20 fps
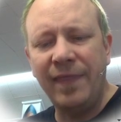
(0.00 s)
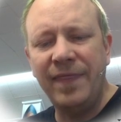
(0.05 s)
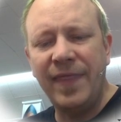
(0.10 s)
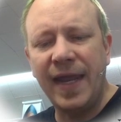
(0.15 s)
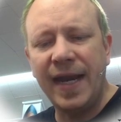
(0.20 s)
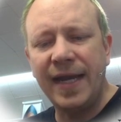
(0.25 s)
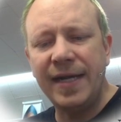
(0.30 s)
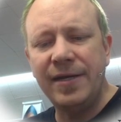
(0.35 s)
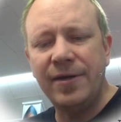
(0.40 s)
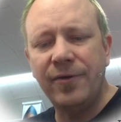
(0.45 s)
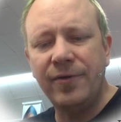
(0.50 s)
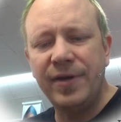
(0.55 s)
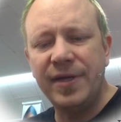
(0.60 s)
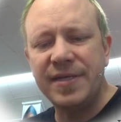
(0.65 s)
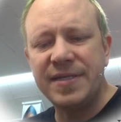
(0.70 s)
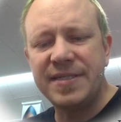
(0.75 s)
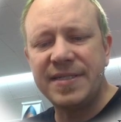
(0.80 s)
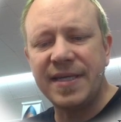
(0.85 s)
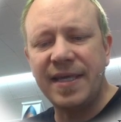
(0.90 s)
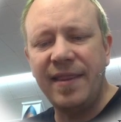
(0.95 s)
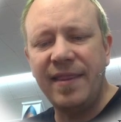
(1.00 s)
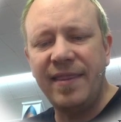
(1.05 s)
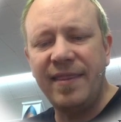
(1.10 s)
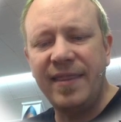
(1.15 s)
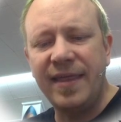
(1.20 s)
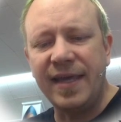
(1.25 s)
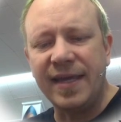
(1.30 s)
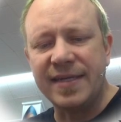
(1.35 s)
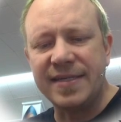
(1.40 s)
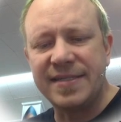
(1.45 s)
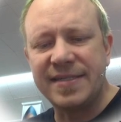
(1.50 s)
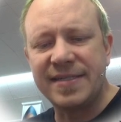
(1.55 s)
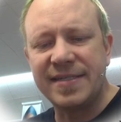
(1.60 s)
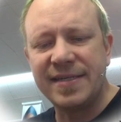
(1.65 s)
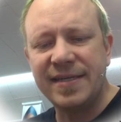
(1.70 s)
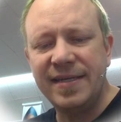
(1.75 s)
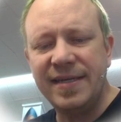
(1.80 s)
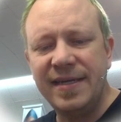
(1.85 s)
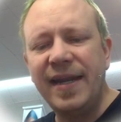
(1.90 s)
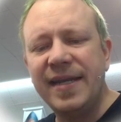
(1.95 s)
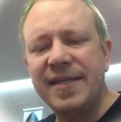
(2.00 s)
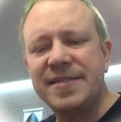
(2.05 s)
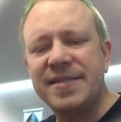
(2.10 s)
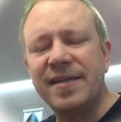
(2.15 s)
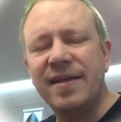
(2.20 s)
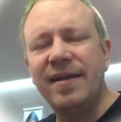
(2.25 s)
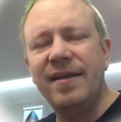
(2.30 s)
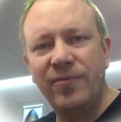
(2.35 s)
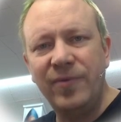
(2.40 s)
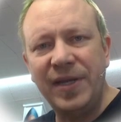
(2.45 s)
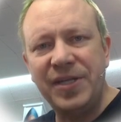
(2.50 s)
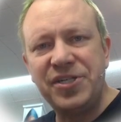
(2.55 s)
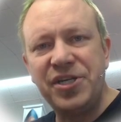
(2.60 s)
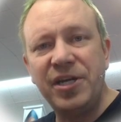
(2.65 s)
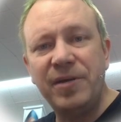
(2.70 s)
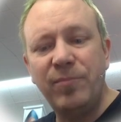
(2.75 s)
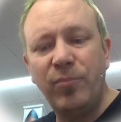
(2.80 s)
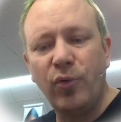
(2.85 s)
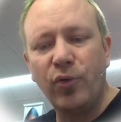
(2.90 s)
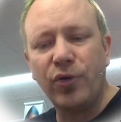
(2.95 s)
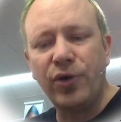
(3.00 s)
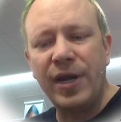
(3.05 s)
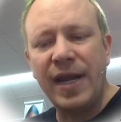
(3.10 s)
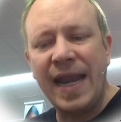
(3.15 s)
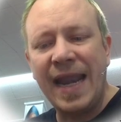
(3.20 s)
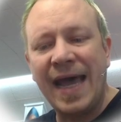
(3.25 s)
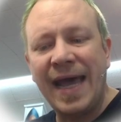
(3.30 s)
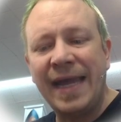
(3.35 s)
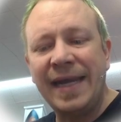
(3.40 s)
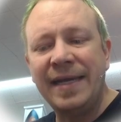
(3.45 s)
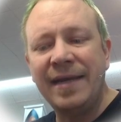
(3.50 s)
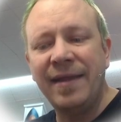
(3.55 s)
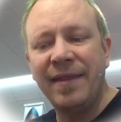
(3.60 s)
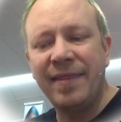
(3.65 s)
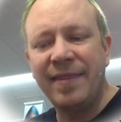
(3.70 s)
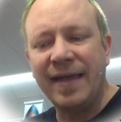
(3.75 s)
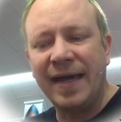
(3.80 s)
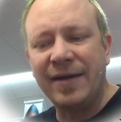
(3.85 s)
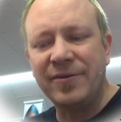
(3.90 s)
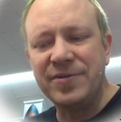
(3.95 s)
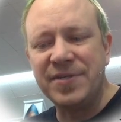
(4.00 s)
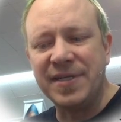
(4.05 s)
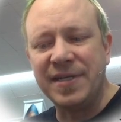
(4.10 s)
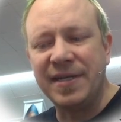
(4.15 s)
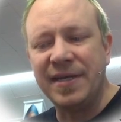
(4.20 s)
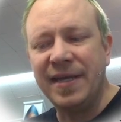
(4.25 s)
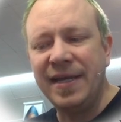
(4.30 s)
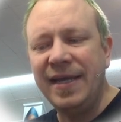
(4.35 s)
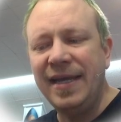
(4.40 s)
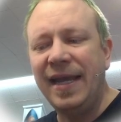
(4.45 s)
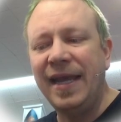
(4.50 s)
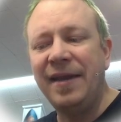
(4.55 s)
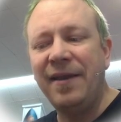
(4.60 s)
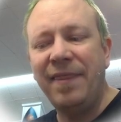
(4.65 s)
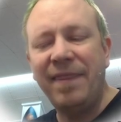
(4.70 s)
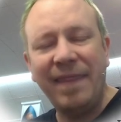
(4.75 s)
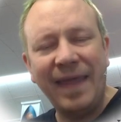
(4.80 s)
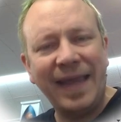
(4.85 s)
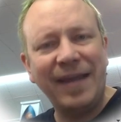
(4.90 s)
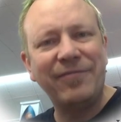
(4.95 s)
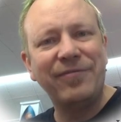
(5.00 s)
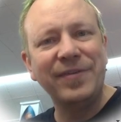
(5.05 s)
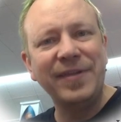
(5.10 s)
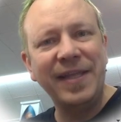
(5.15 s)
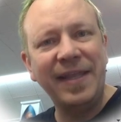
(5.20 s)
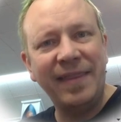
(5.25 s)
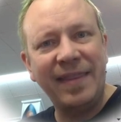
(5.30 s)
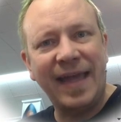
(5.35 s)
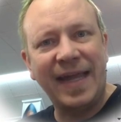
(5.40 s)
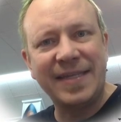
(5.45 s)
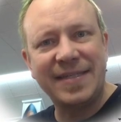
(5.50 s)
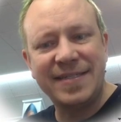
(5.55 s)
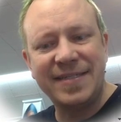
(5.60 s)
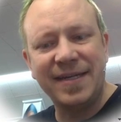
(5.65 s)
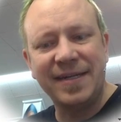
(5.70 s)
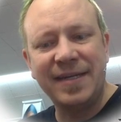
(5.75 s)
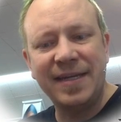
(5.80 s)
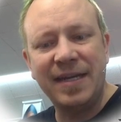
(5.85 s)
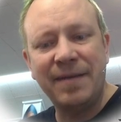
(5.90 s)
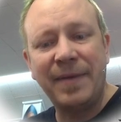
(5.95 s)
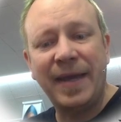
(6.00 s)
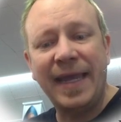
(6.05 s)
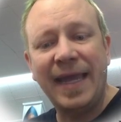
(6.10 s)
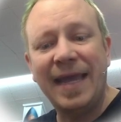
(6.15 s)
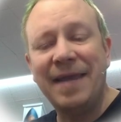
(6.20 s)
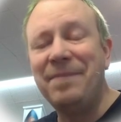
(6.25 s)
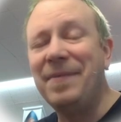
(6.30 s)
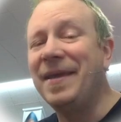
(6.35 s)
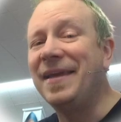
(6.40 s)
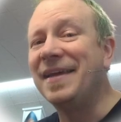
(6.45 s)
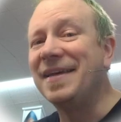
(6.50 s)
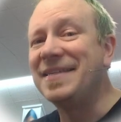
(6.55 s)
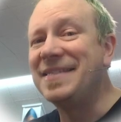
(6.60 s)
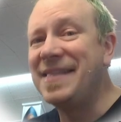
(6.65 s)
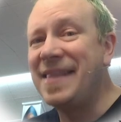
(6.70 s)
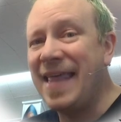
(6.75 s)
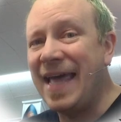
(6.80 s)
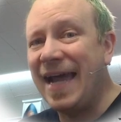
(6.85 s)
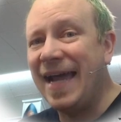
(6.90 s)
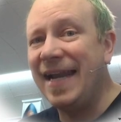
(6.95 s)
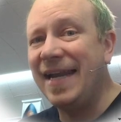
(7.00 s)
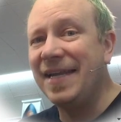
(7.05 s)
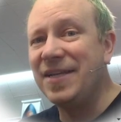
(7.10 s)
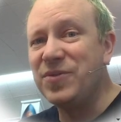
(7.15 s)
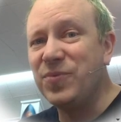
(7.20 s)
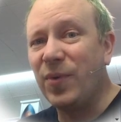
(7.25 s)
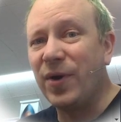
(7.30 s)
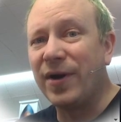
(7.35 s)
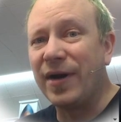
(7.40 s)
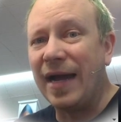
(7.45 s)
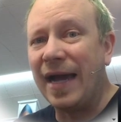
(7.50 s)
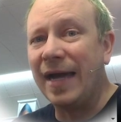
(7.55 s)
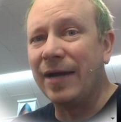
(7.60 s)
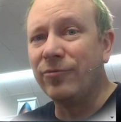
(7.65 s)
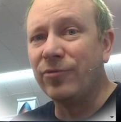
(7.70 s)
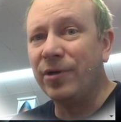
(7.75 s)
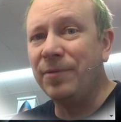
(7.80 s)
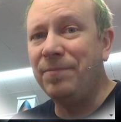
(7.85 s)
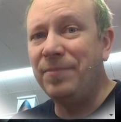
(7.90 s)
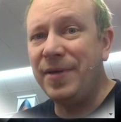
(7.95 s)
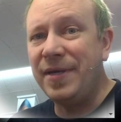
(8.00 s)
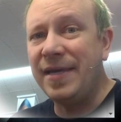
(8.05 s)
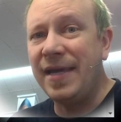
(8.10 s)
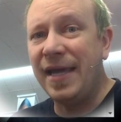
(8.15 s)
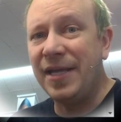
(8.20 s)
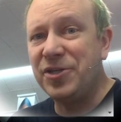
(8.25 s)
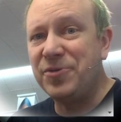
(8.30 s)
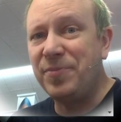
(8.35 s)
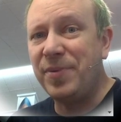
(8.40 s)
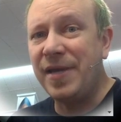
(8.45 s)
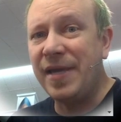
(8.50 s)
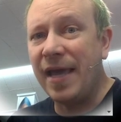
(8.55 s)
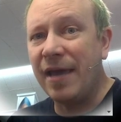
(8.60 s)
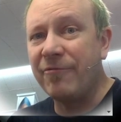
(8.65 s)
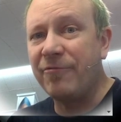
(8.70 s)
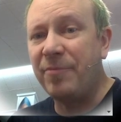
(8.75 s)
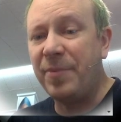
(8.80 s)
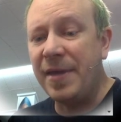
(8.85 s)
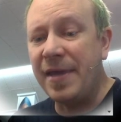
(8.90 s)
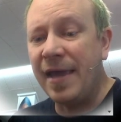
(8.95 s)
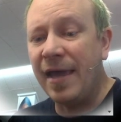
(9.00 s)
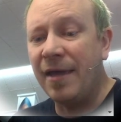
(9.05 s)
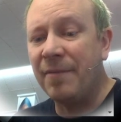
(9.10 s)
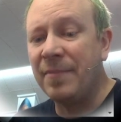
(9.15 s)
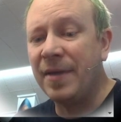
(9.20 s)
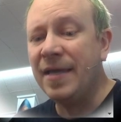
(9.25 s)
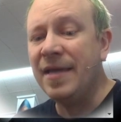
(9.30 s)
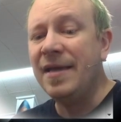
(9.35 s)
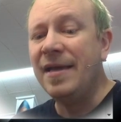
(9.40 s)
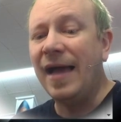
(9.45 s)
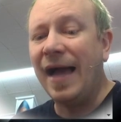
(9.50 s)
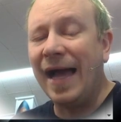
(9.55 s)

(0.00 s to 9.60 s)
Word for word: And then I noticed this that it's reaching port 9000. And thankfully that stuck into my head because that is where I run PHP FPM.